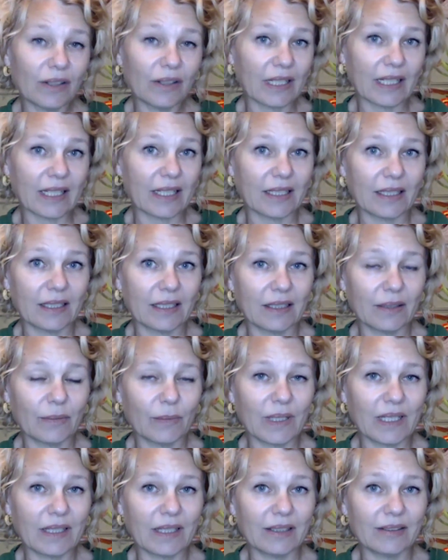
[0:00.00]
on it,
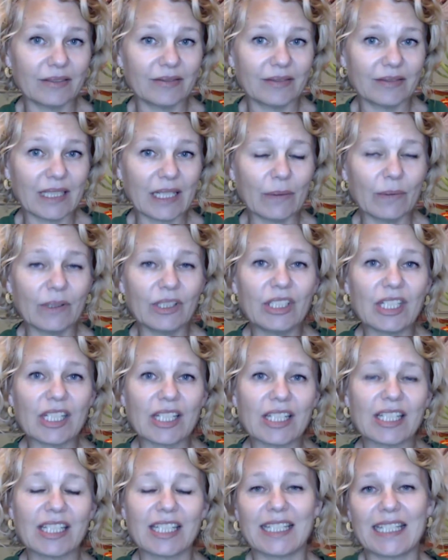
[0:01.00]
well, it will
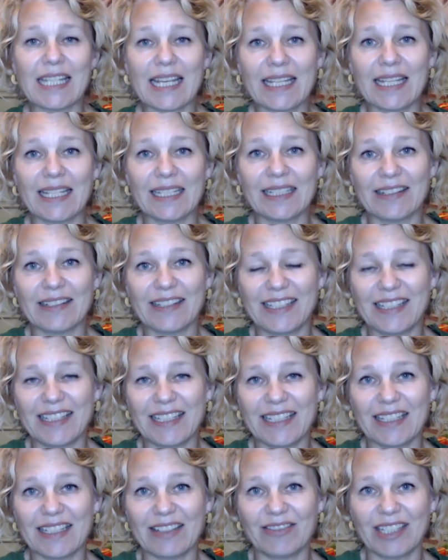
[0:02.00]
just stay an
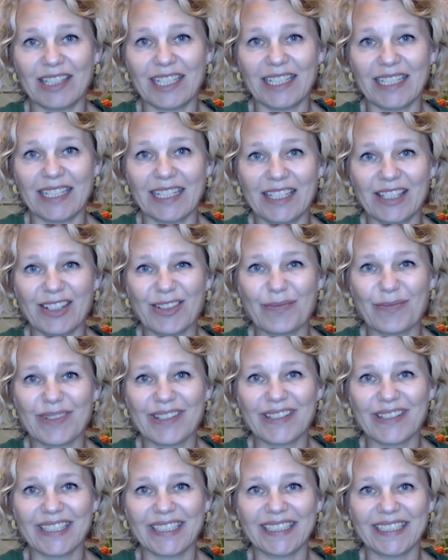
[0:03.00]
idea really in your
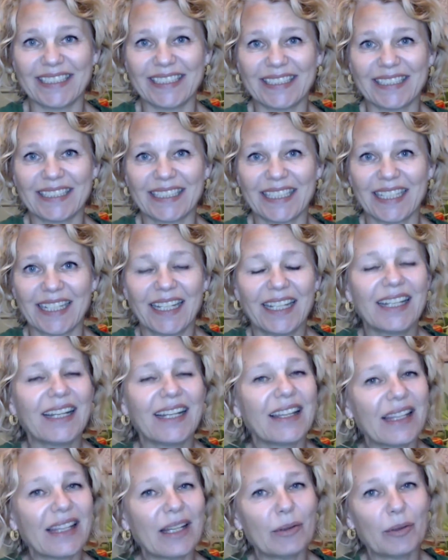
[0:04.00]
mind.
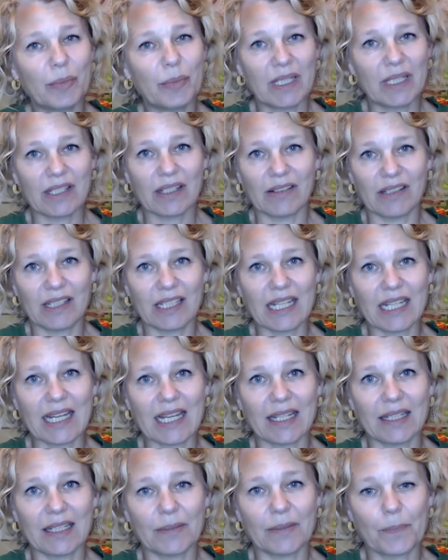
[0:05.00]
And that would be so
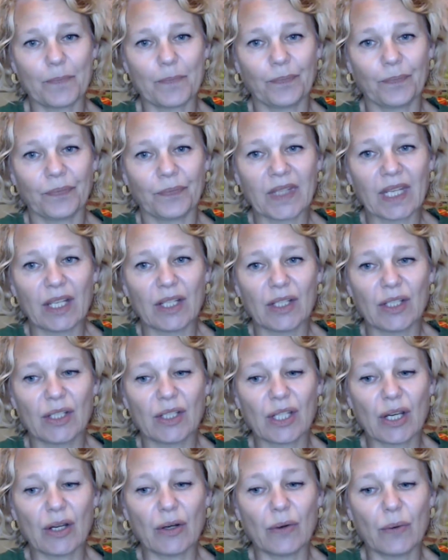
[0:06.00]
sad.
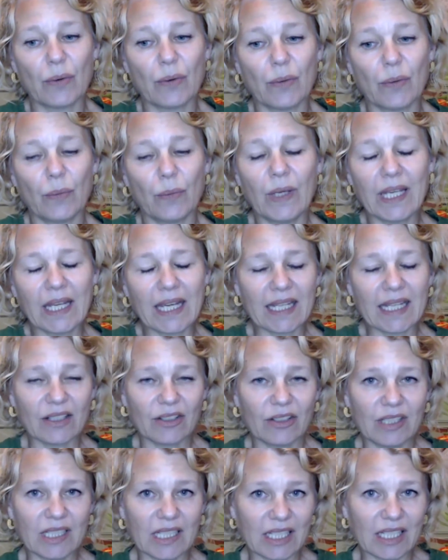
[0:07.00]
So we
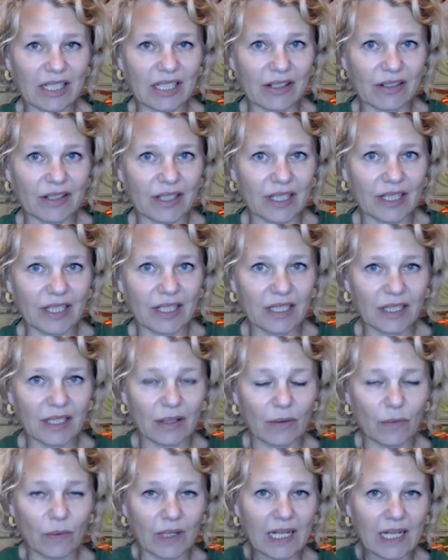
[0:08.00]
get to decide
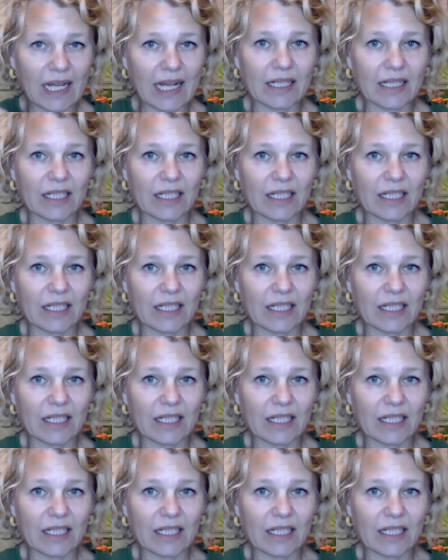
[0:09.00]
what